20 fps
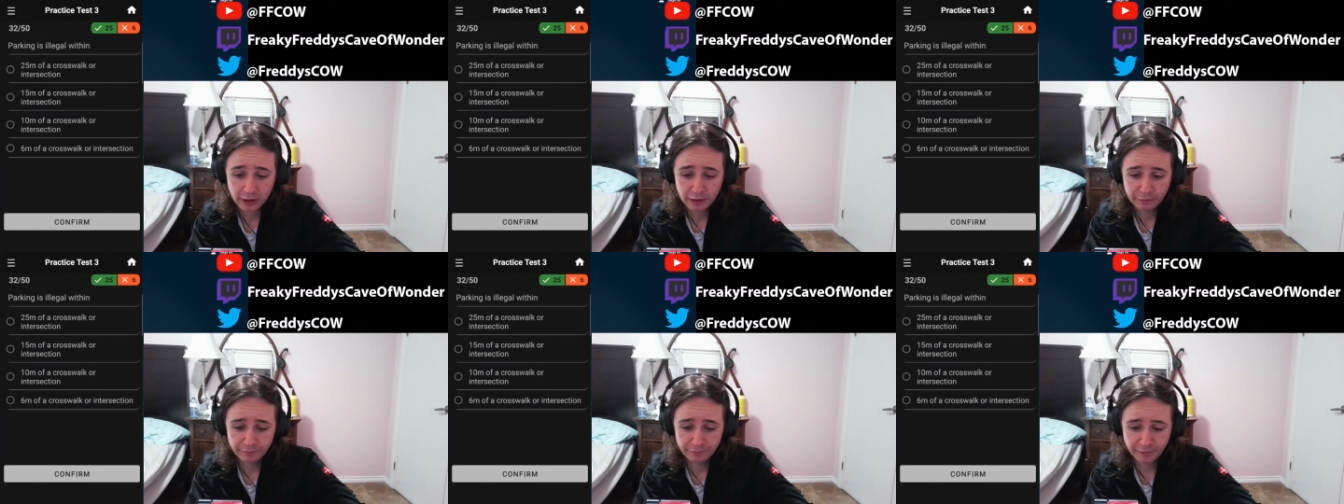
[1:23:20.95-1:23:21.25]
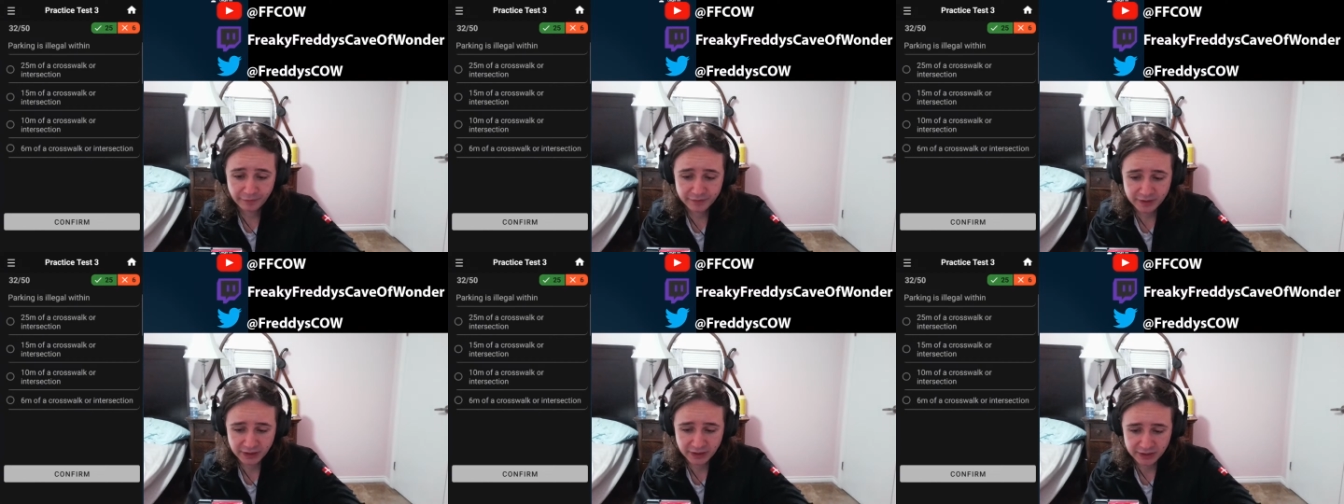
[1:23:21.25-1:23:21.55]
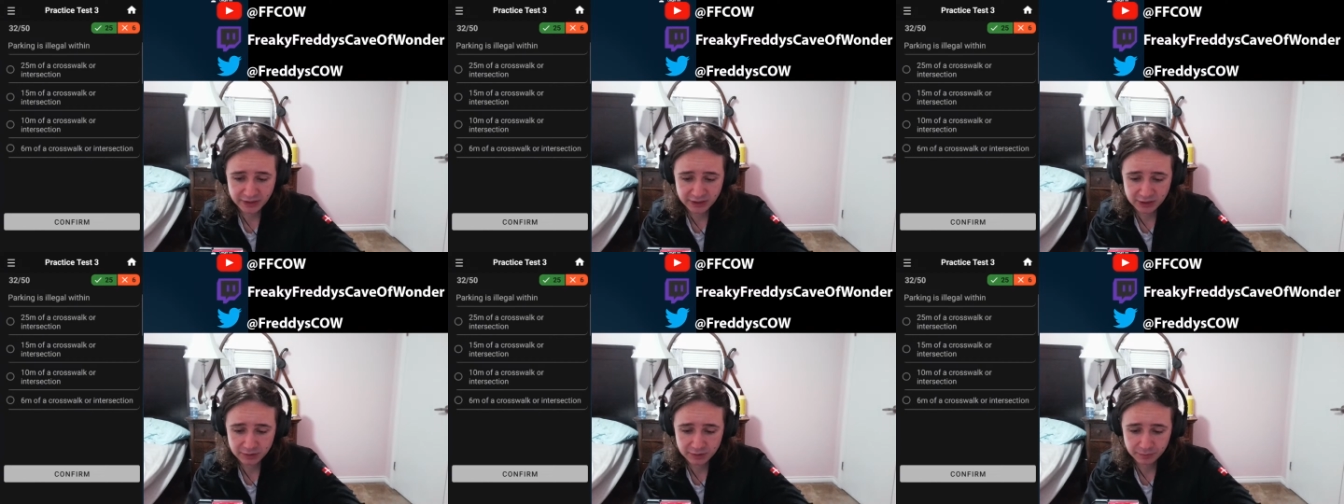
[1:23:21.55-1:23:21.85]
15
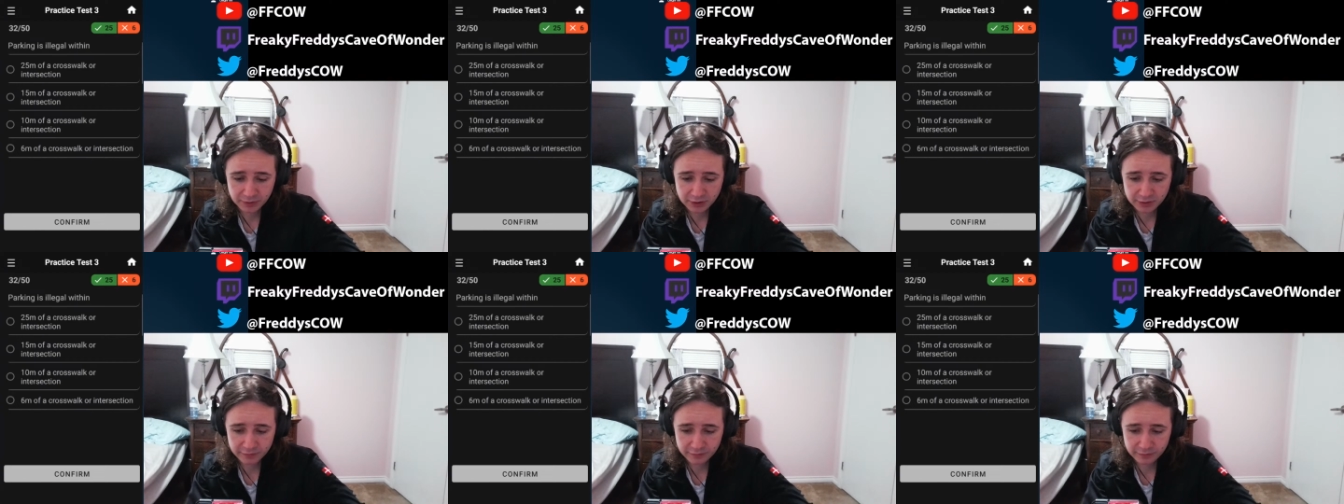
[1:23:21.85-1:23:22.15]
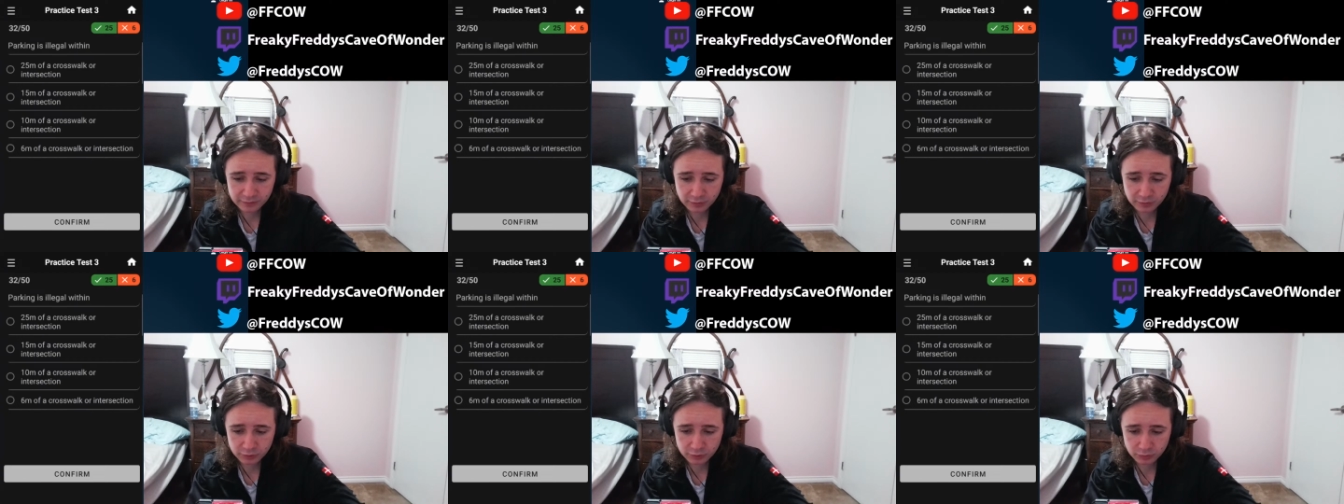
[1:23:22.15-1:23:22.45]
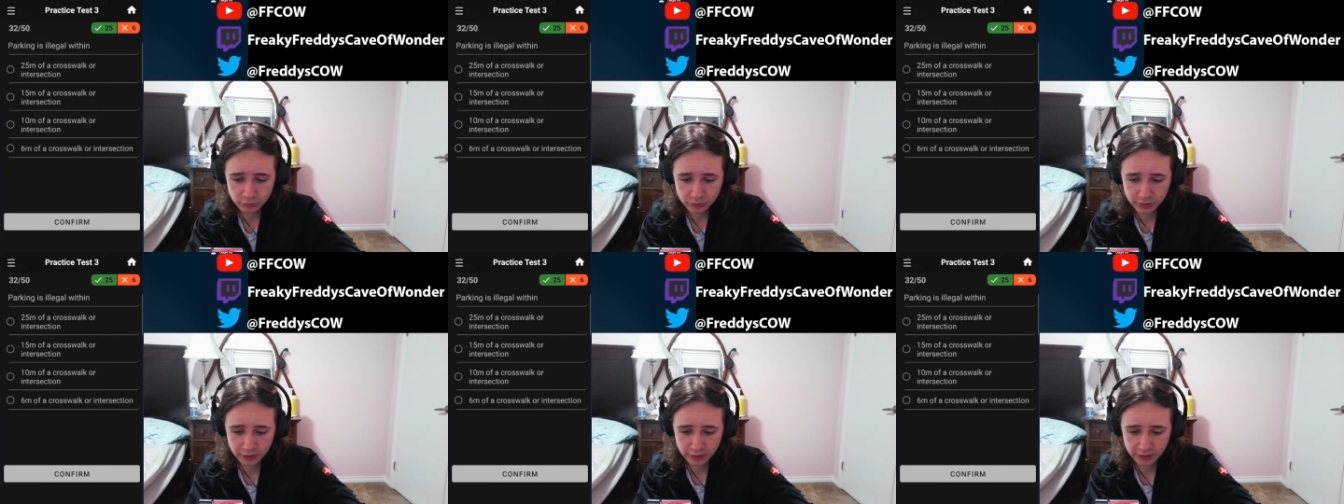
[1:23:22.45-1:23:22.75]
centimeters of a crosswalk
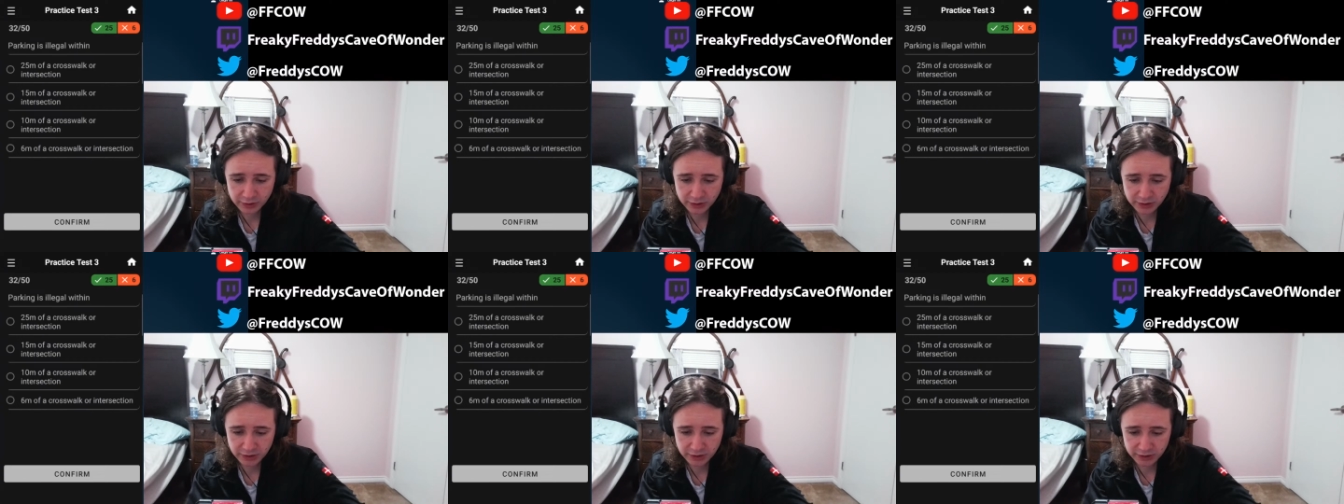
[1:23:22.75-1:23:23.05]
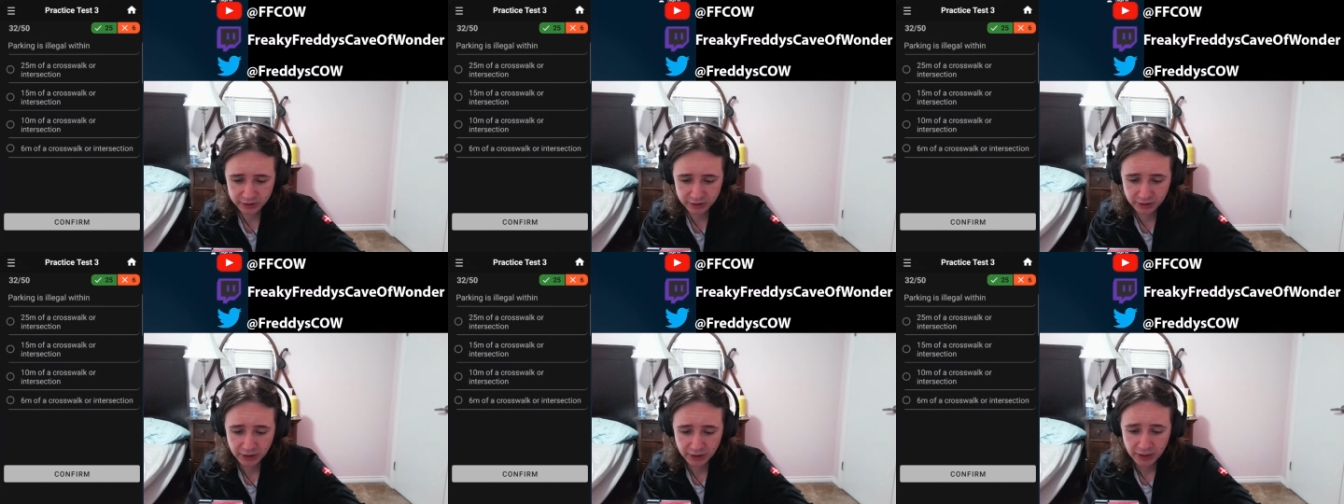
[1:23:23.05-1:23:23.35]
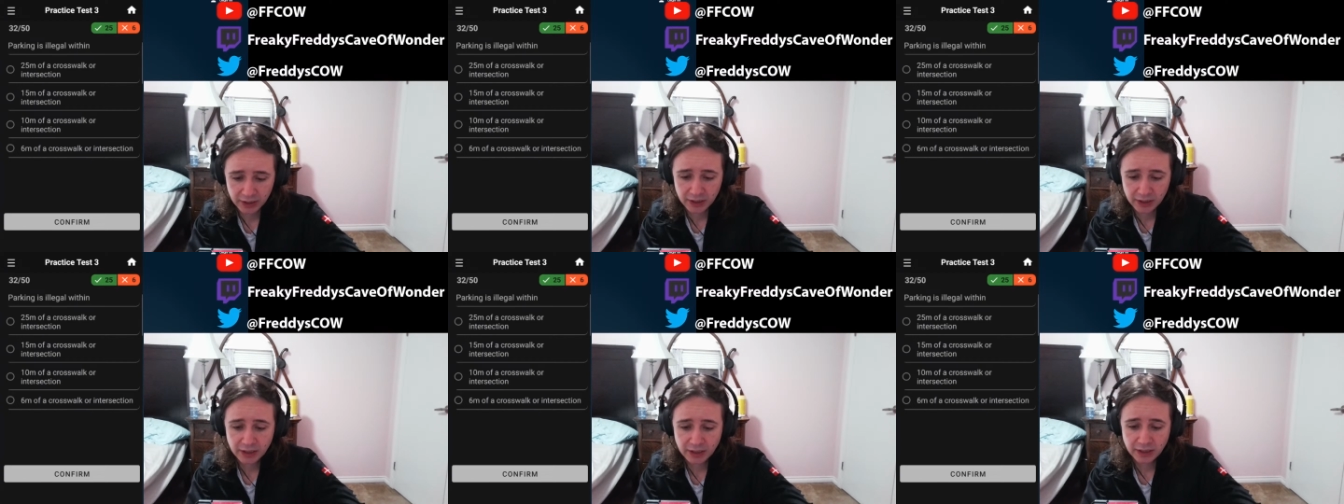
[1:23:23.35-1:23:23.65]
intersection,
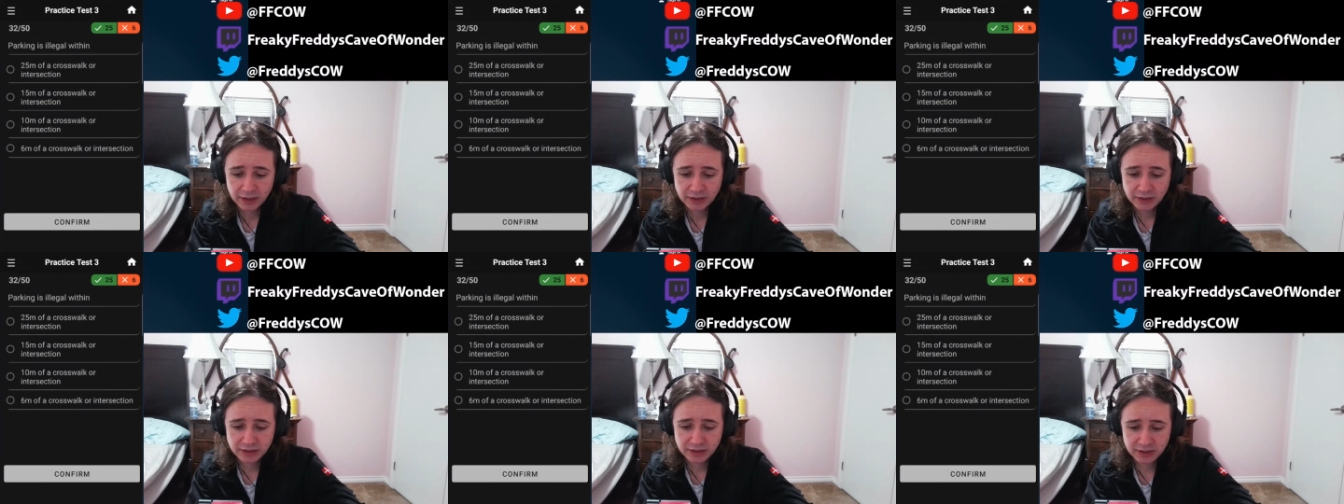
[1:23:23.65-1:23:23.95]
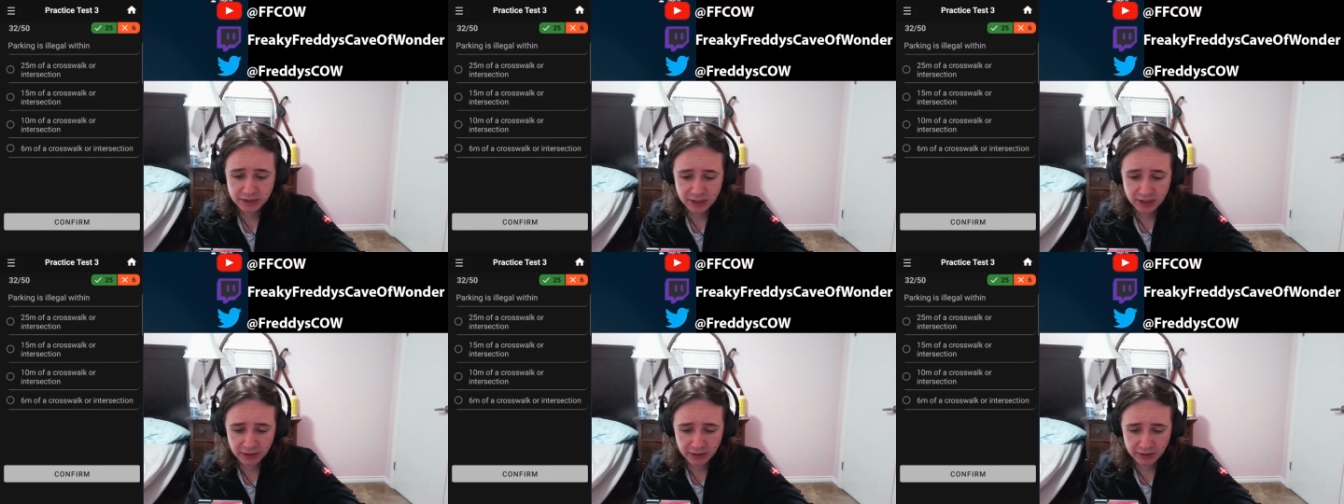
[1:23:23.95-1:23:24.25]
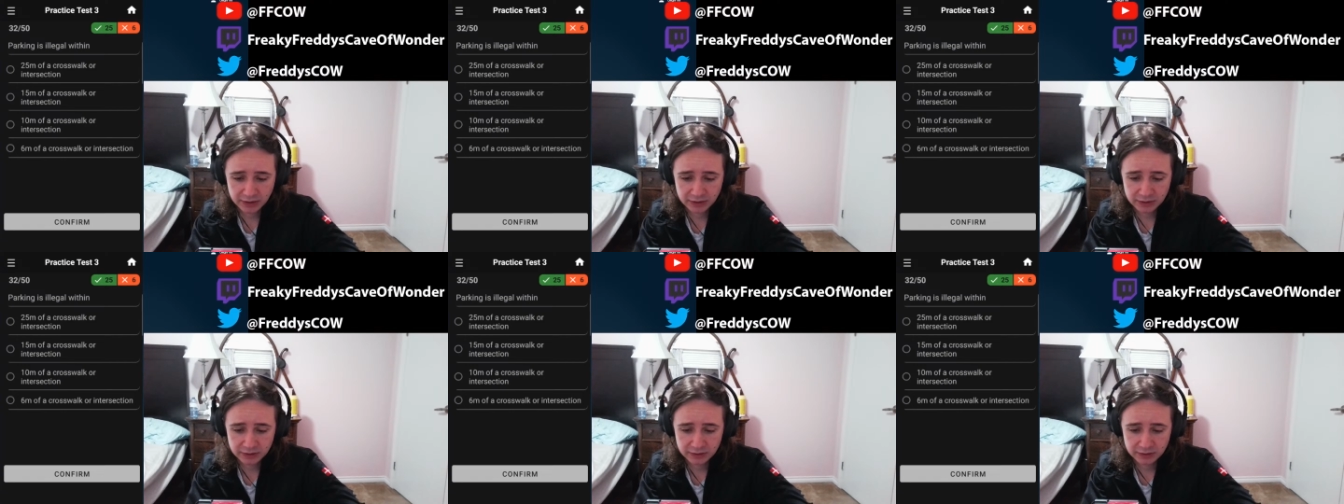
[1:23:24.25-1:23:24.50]
10